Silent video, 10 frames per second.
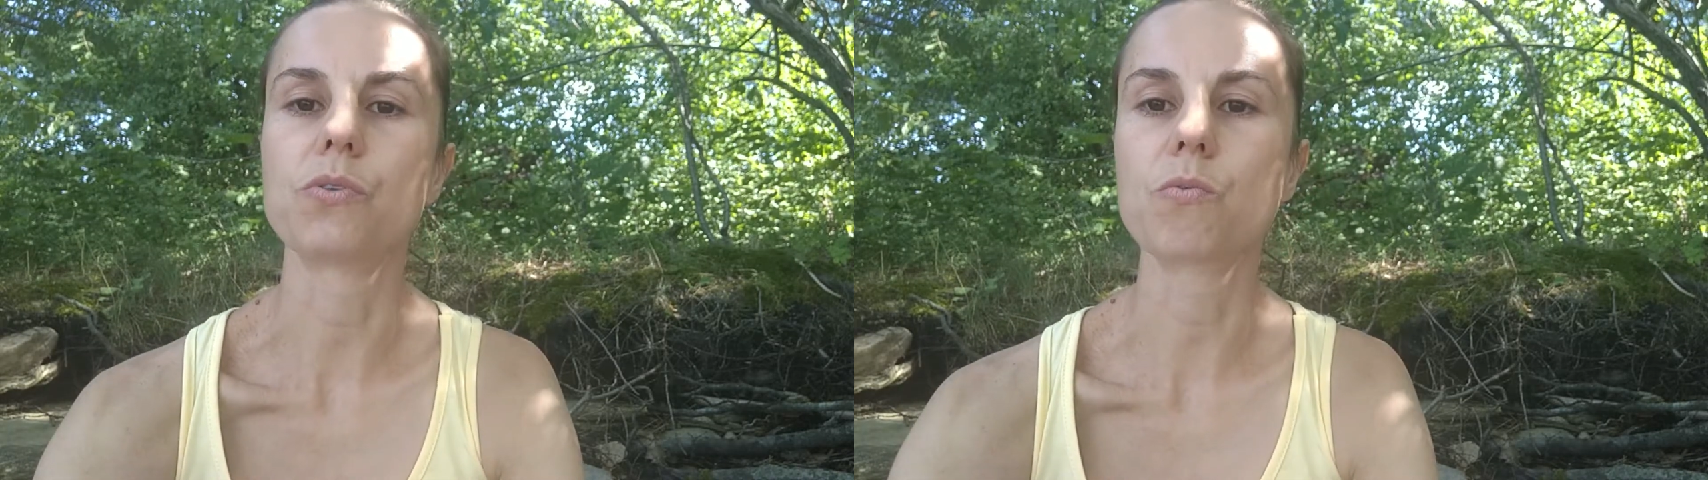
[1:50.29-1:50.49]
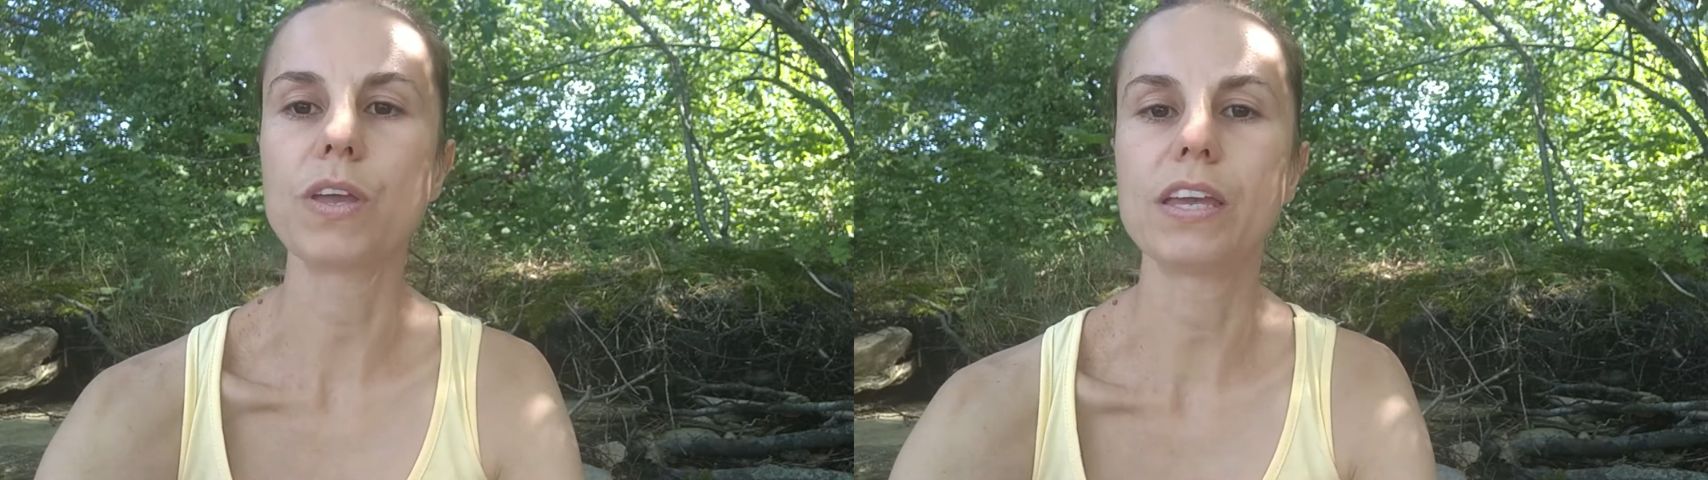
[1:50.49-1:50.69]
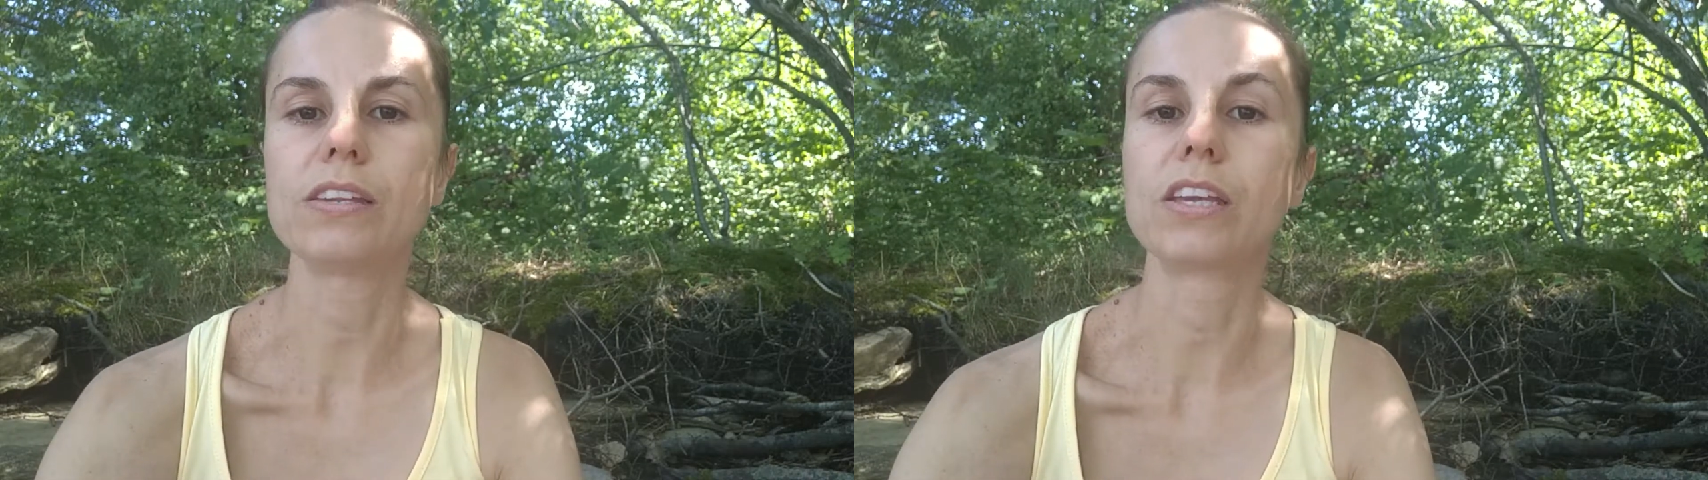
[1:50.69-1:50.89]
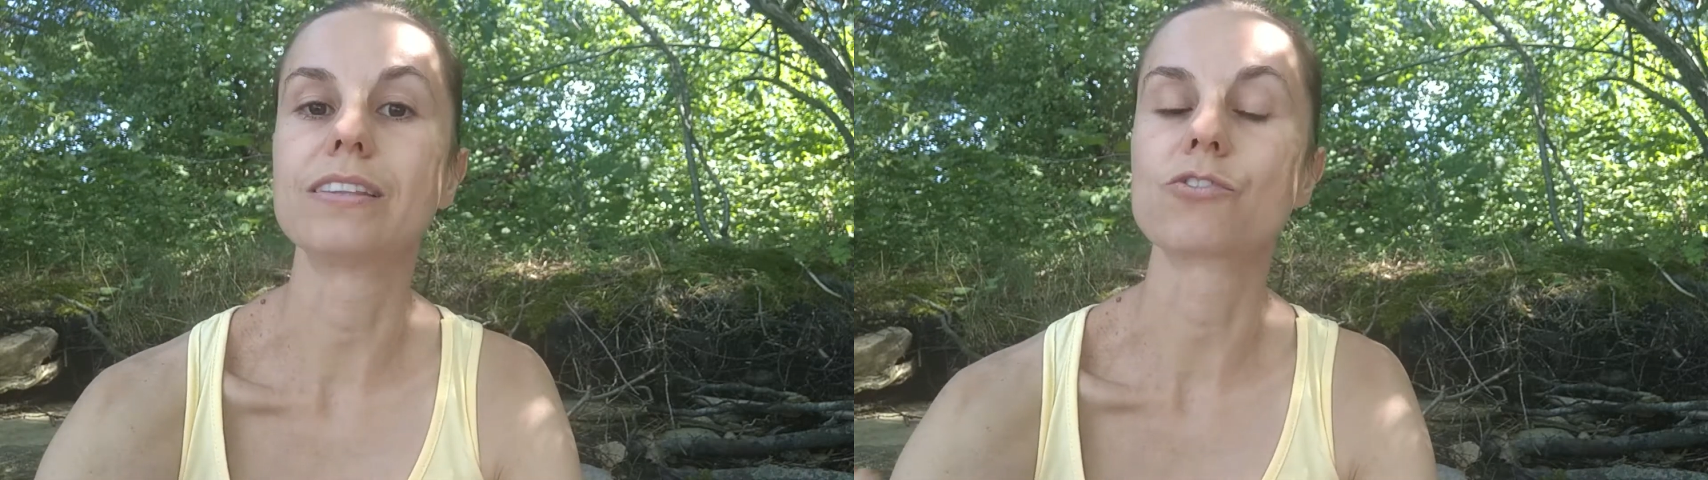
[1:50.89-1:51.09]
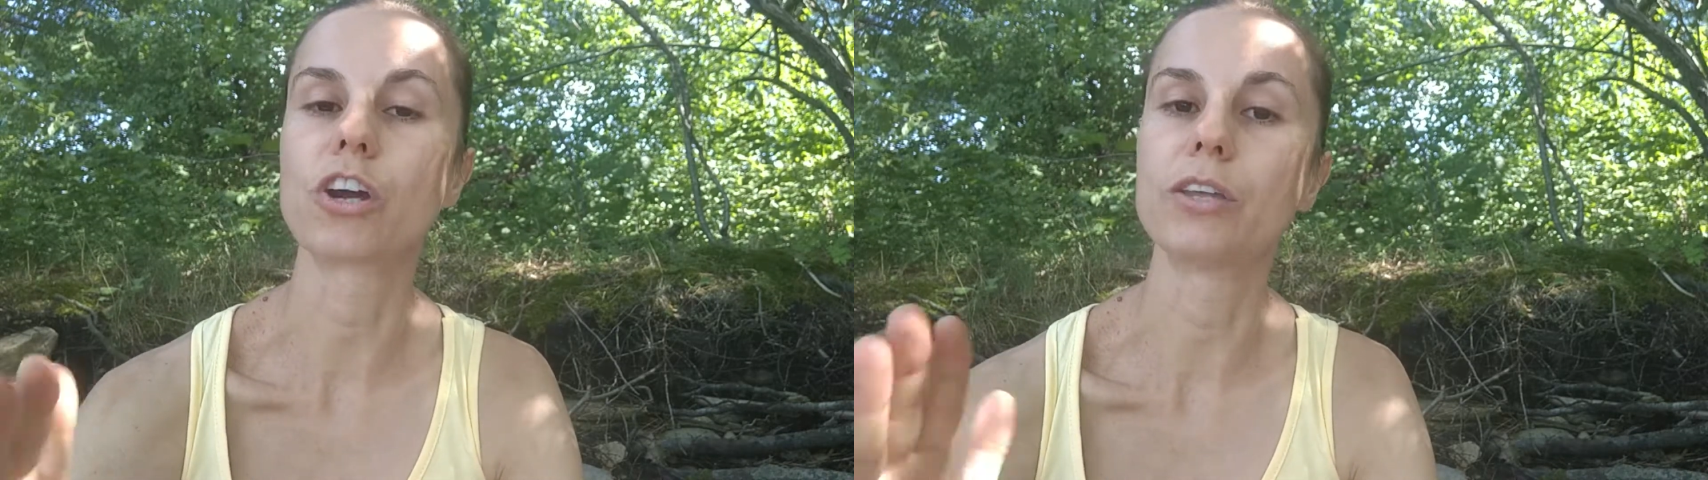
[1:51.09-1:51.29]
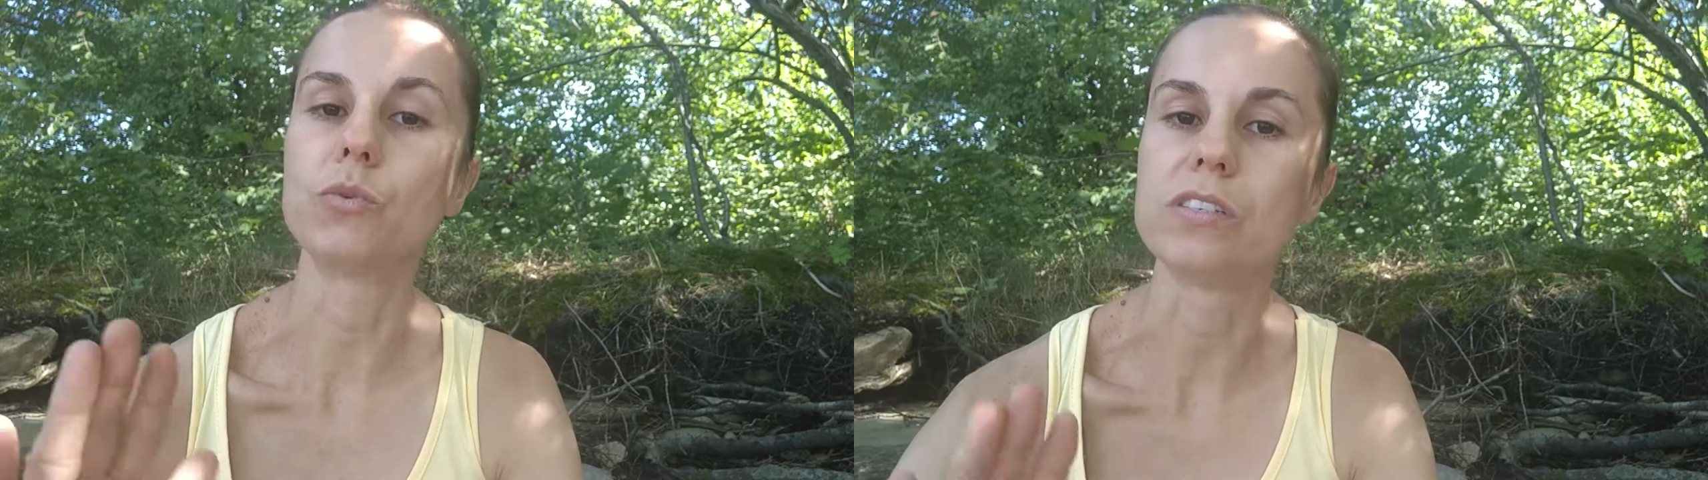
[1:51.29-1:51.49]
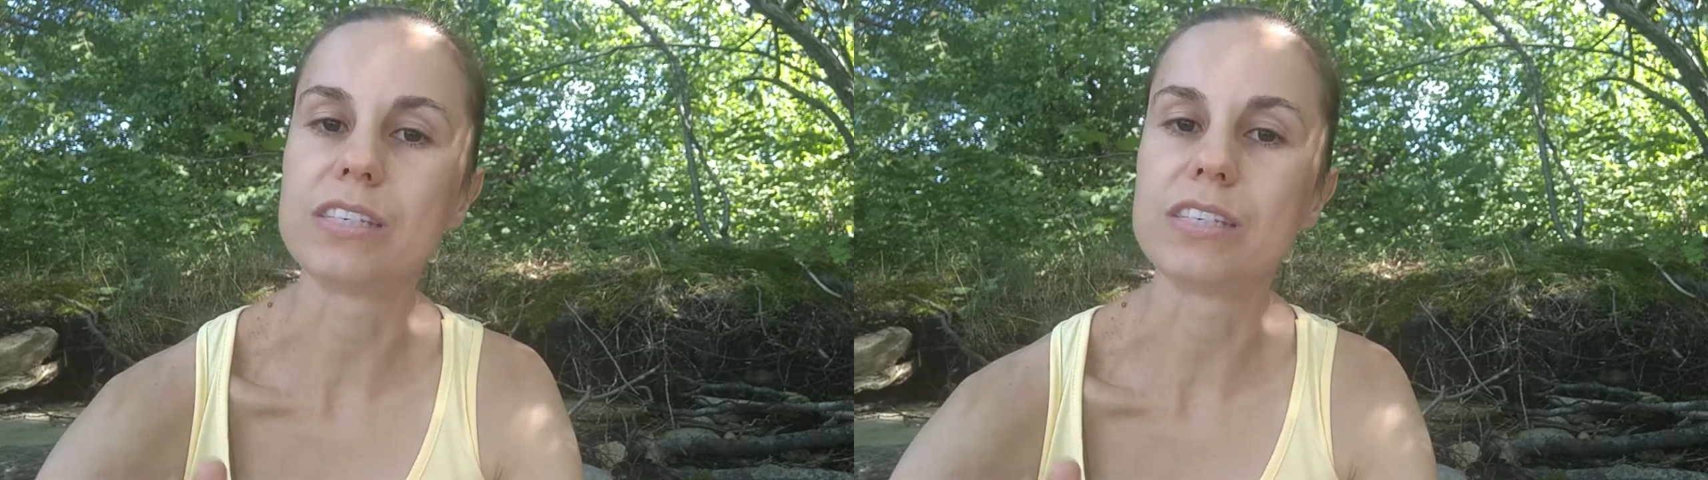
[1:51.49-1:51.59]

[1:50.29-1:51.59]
3, and you can try to